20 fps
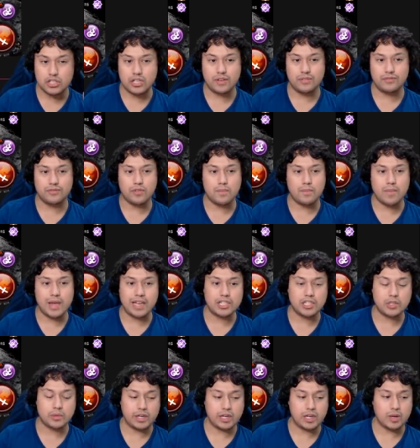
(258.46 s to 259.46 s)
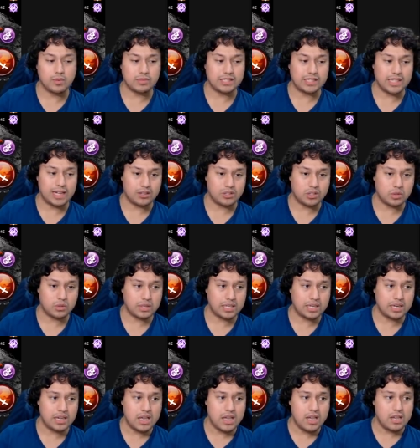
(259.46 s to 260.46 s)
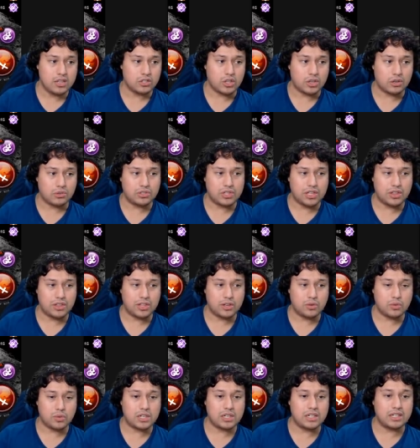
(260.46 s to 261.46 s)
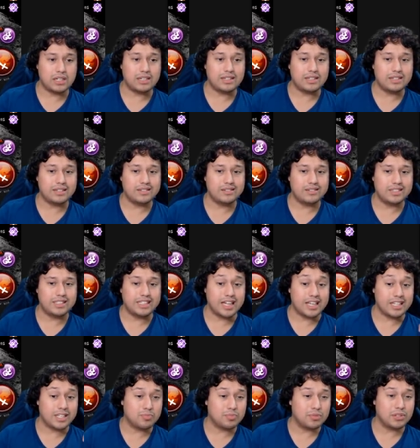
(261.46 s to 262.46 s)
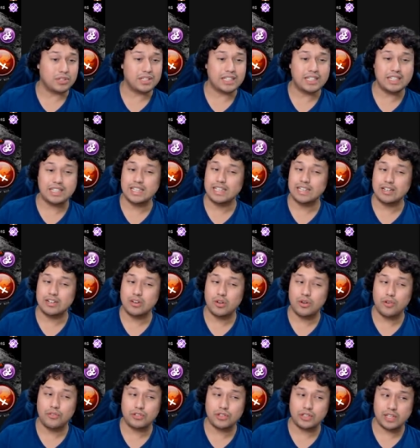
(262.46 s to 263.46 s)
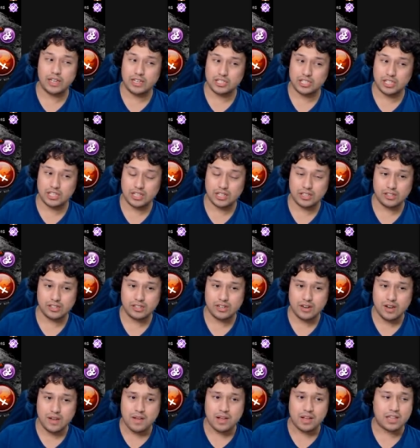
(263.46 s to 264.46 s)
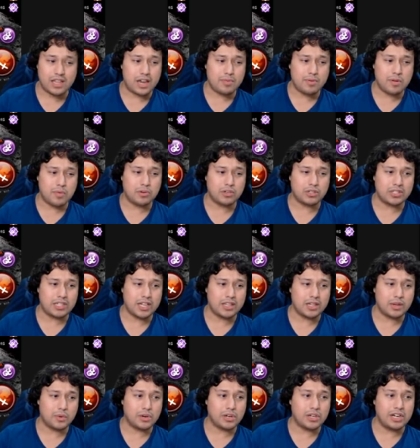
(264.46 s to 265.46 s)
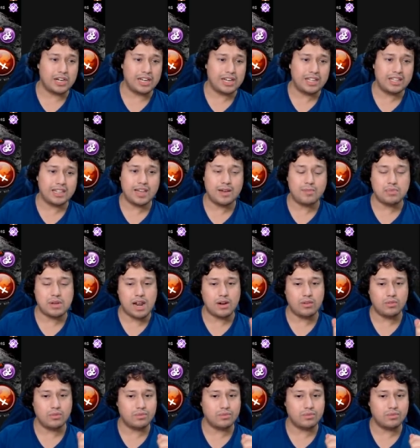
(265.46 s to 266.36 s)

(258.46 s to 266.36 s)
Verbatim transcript: information when it comes down to it. So I don't really think we're going to desperately need a no affiliation killer. A lot of people are saying that we're going to need that, but I don't...